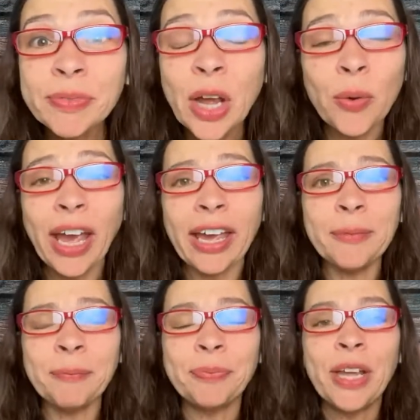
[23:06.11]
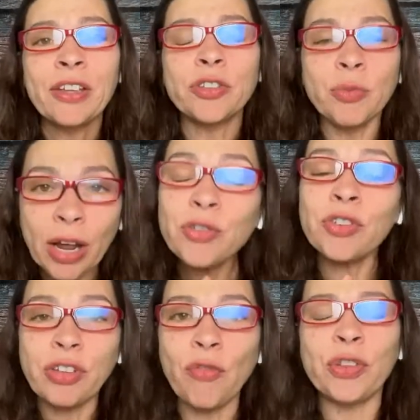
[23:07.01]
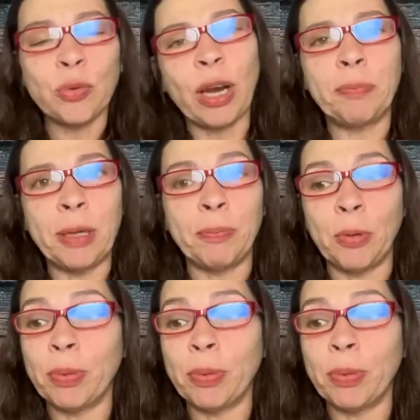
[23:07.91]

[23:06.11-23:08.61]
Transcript: Okay. Surround yourself with the right people.